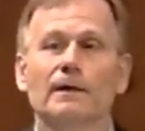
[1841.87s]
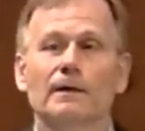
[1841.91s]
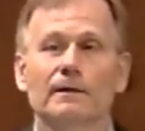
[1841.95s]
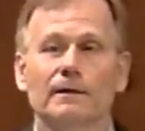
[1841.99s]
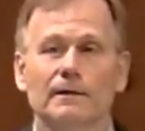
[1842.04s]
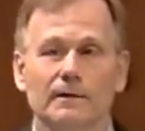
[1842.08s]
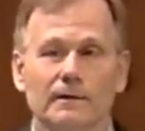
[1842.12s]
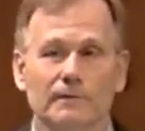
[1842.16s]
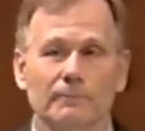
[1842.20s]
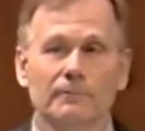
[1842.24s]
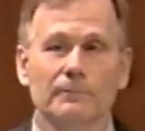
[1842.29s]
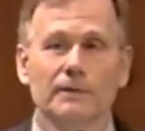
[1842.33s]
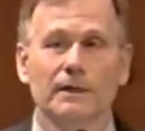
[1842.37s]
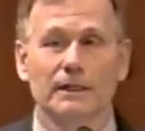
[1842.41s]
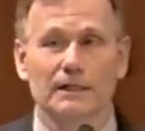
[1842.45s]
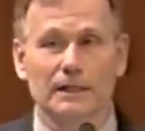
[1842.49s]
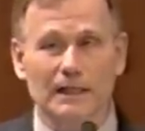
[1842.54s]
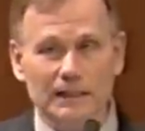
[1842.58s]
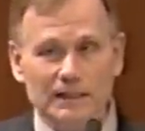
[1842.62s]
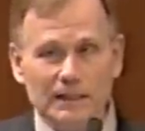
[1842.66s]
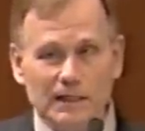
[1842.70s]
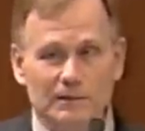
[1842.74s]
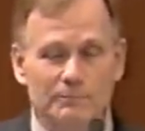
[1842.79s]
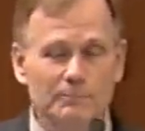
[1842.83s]
um, and
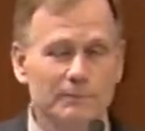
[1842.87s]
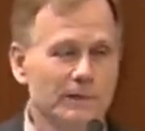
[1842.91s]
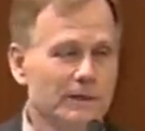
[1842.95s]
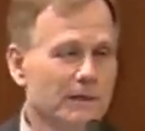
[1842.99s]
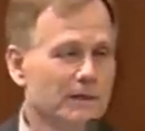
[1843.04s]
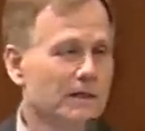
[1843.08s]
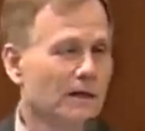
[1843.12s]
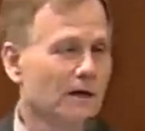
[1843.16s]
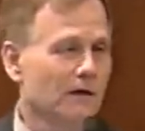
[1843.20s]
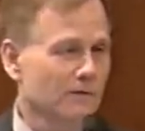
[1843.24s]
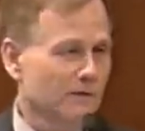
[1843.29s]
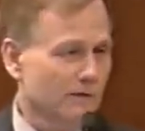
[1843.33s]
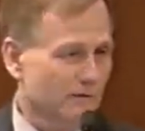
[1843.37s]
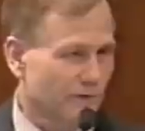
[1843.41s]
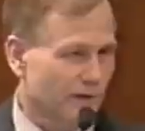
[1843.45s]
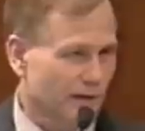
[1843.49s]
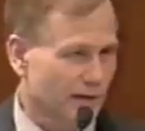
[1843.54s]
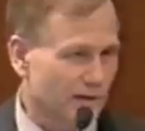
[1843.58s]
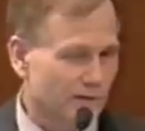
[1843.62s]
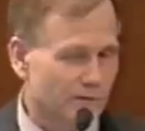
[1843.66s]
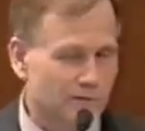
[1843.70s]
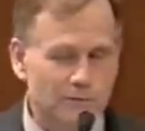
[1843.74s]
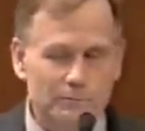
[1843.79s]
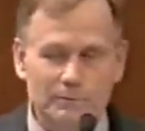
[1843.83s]
that can be
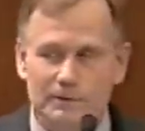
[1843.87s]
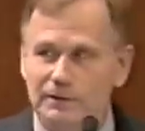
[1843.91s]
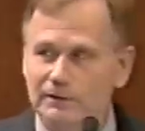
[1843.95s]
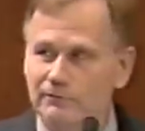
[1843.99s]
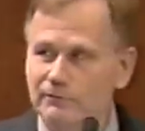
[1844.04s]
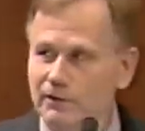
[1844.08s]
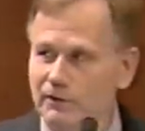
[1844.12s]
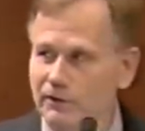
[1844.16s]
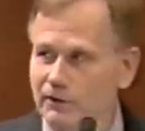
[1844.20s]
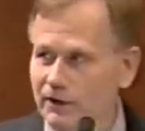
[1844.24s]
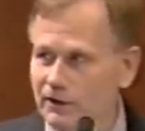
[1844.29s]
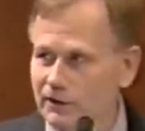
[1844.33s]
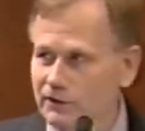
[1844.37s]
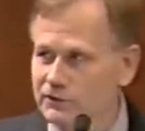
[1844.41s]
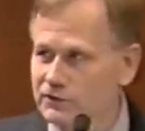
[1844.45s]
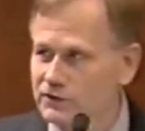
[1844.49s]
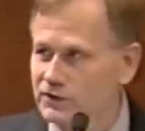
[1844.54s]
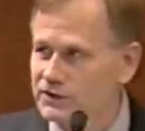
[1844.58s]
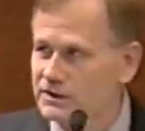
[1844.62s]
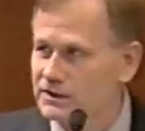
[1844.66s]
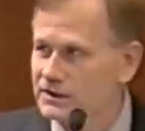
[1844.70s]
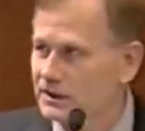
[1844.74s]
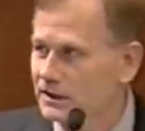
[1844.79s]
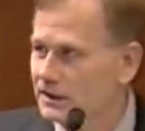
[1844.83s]
cultivated to be very
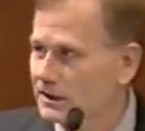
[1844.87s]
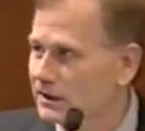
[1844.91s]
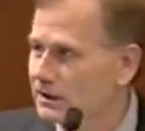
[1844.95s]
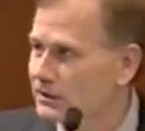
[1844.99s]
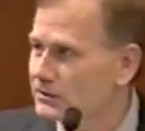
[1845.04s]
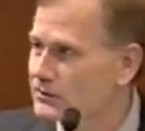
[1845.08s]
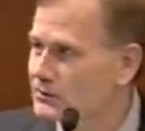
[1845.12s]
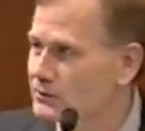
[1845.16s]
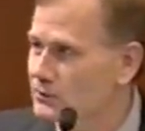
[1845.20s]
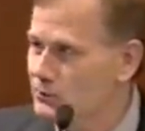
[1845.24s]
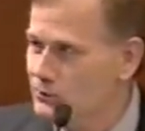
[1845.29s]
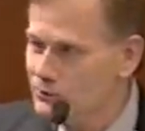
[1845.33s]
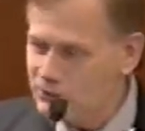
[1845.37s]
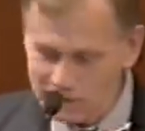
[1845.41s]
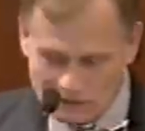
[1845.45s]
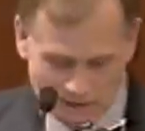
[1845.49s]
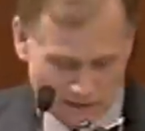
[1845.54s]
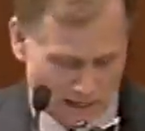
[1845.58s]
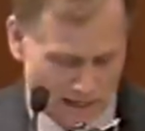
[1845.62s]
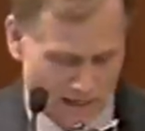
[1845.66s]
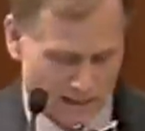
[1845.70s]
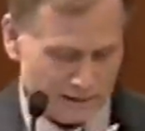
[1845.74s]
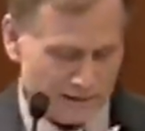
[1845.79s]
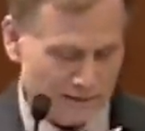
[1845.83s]
artistic and is used a
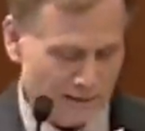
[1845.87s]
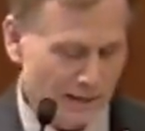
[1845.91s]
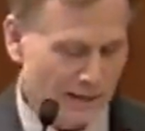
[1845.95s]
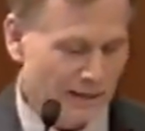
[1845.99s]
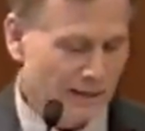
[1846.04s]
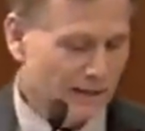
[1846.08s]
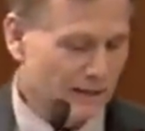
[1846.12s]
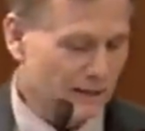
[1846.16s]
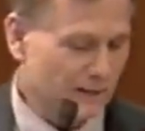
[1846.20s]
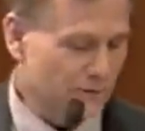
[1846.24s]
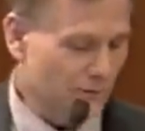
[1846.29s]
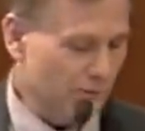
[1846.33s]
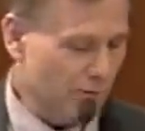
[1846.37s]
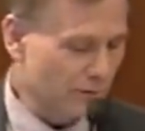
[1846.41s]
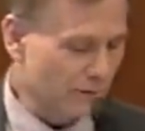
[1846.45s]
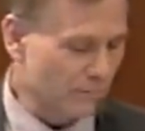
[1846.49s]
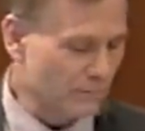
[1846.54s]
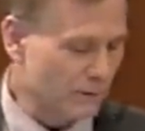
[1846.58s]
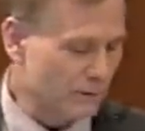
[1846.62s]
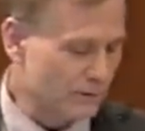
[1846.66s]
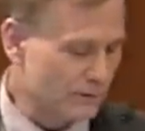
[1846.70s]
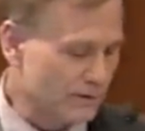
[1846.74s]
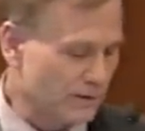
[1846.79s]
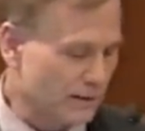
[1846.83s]
lot in early
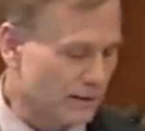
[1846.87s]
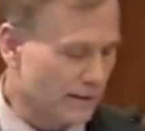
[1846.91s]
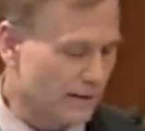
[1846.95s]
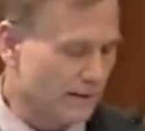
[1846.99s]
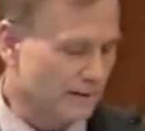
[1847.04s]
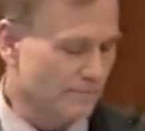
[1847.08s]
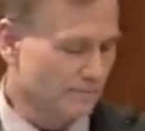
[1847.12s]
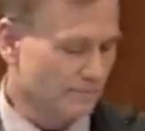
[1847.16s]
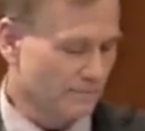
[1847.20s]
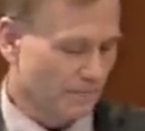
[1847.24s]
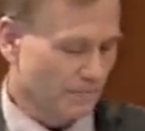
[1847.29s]
music.